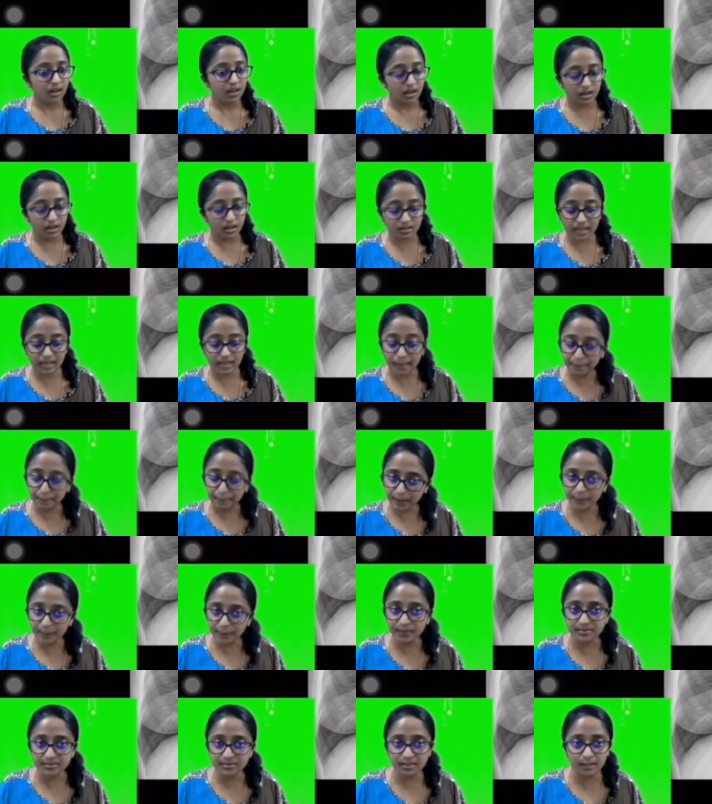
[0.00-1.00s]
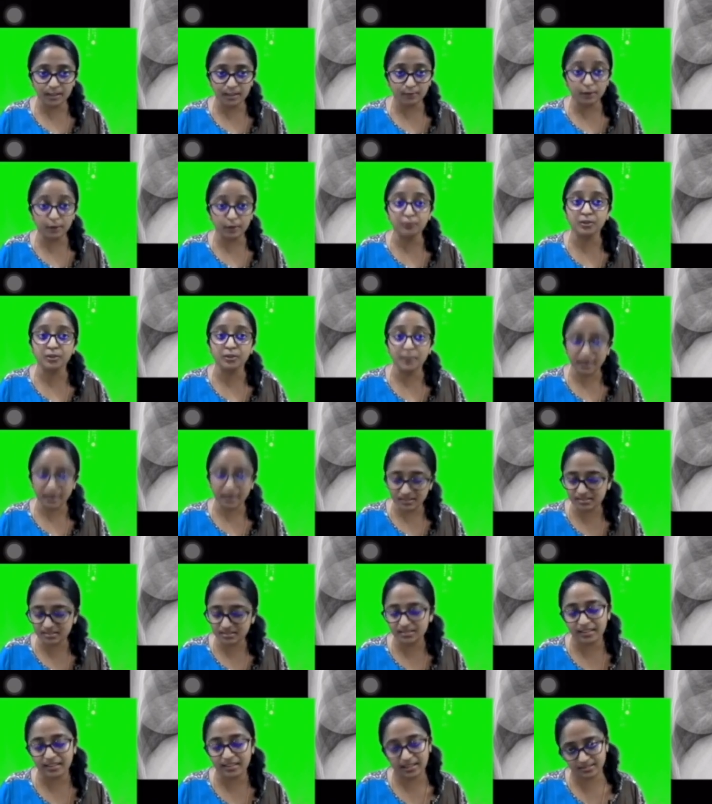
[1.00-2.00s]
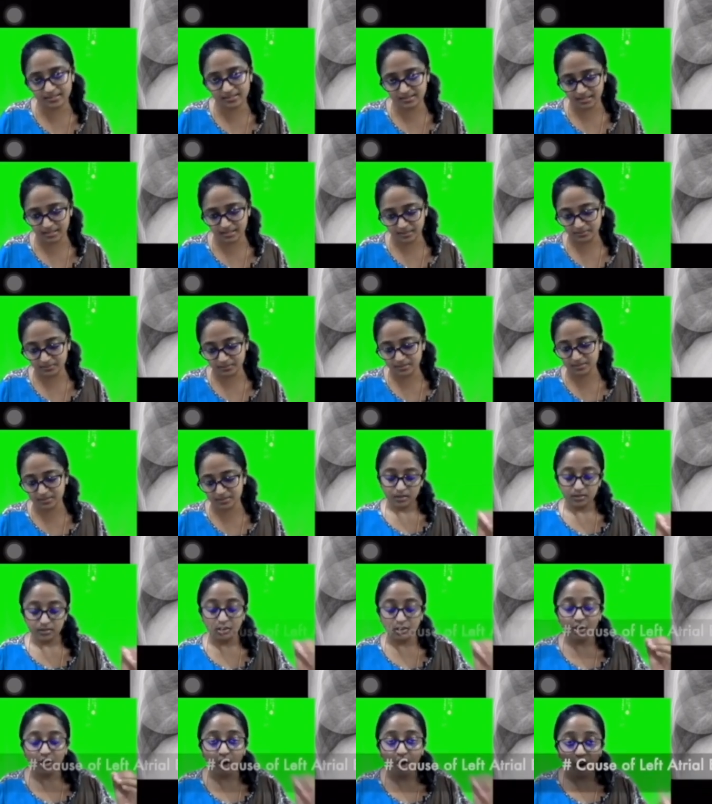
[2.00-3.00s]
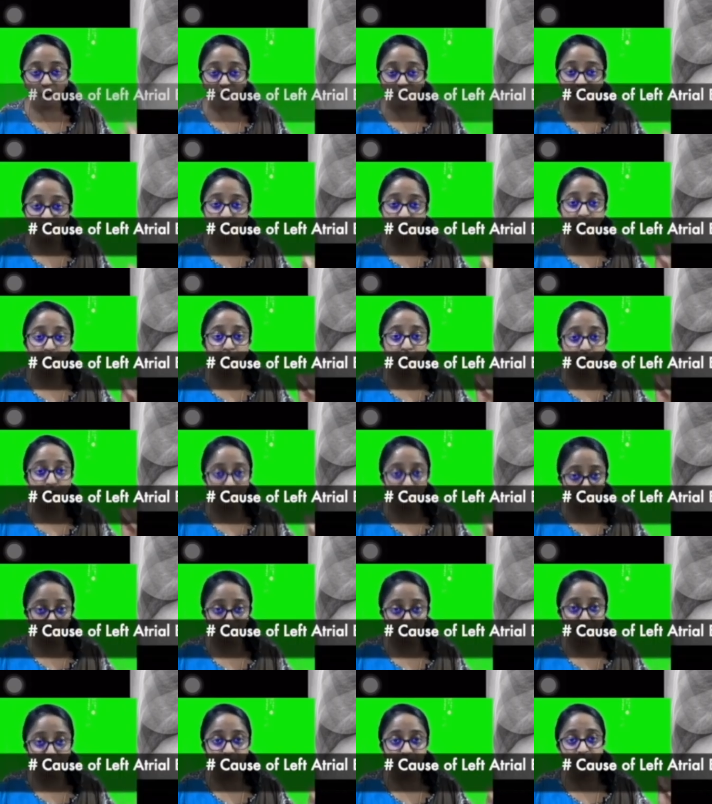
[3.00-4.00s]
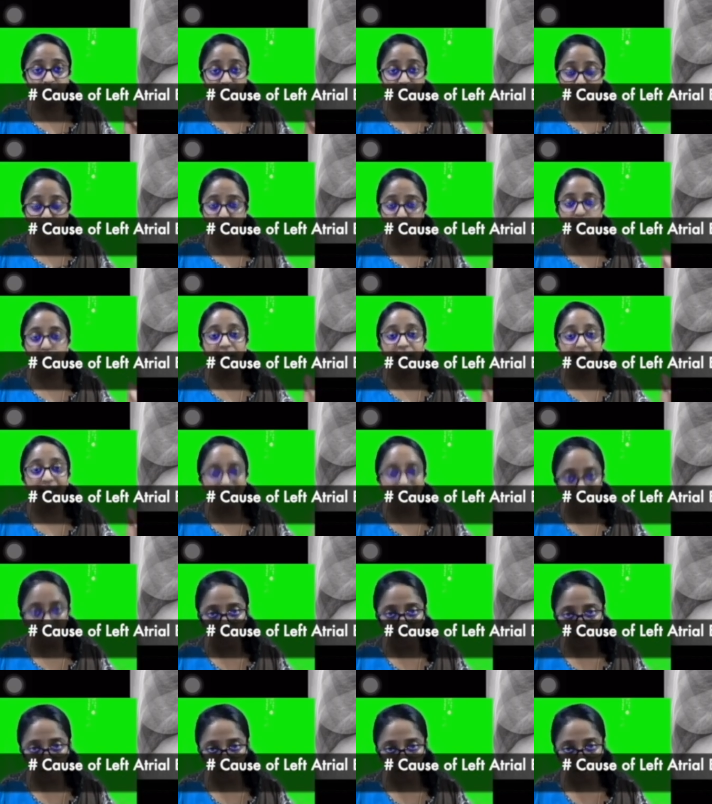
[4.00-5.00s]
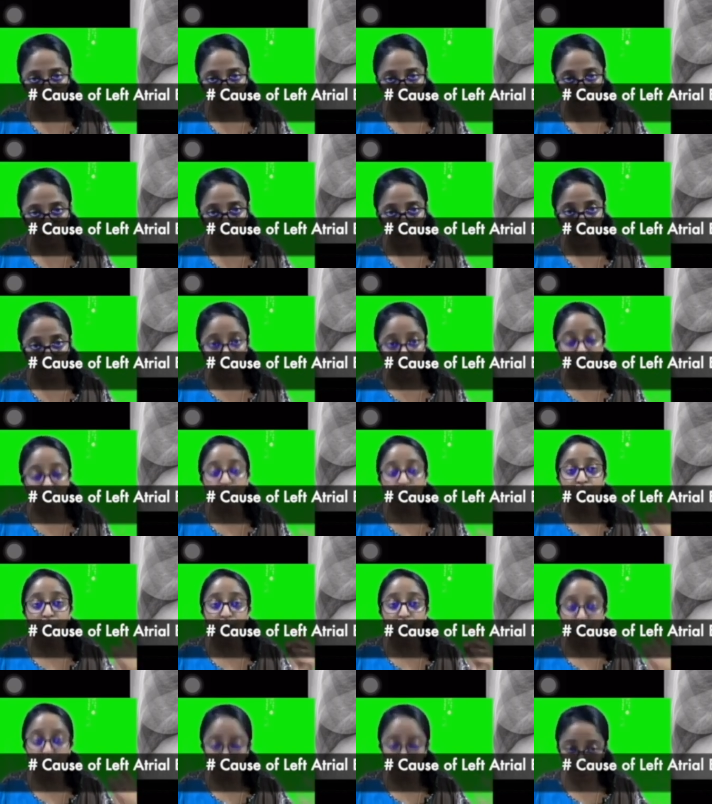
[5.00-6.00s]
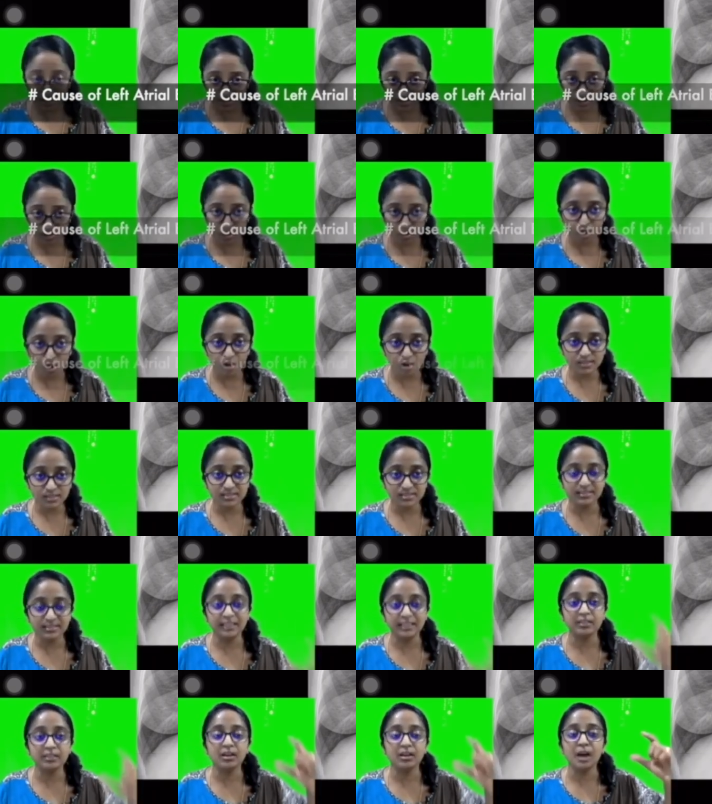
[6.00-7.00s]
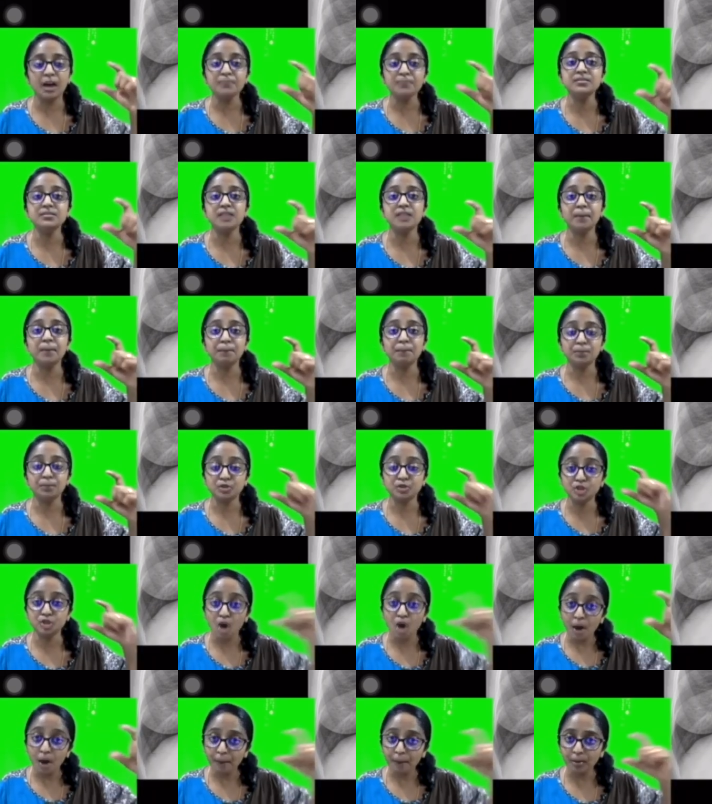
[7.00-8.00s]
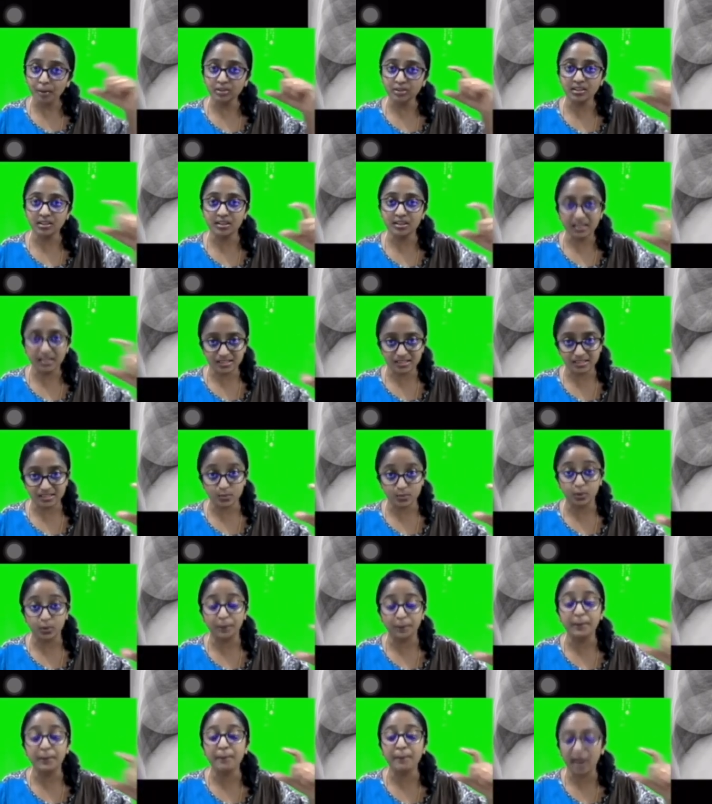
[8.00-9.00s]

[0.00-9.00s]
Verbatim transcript: in the MBBS level for the medicine exams. The cause of left atrial enlargement. The first cause that comes up top on the list would be